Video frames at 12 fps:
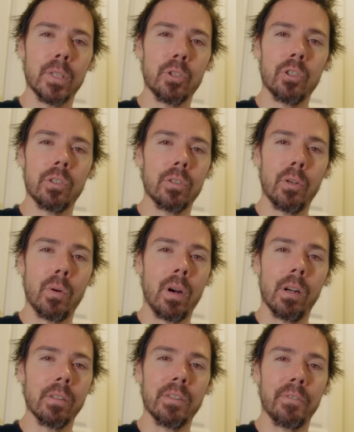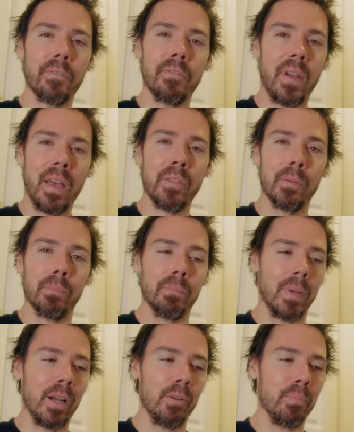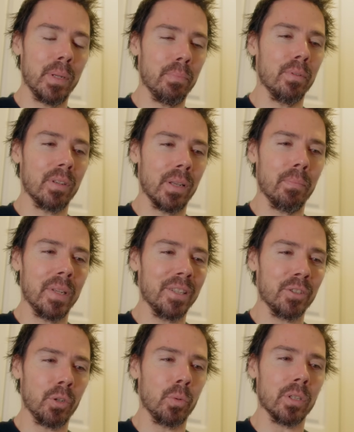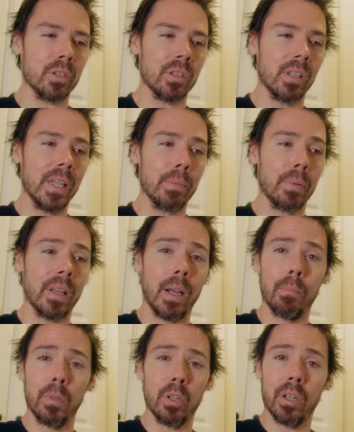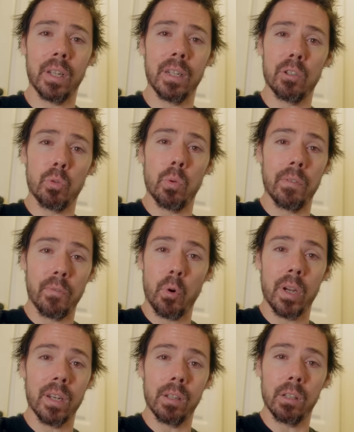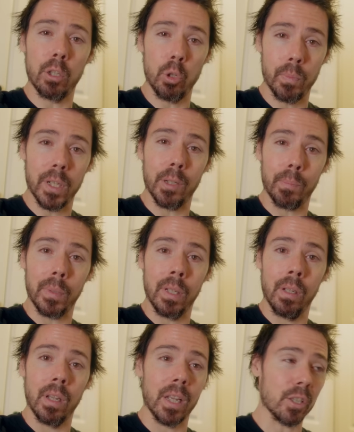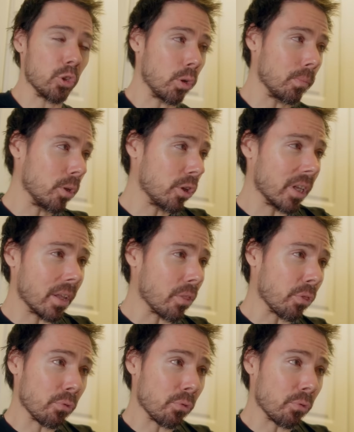It's just so hard to fathom how people can be so asleep. Like, I'm looking to avoid aluminum, and so I'm looking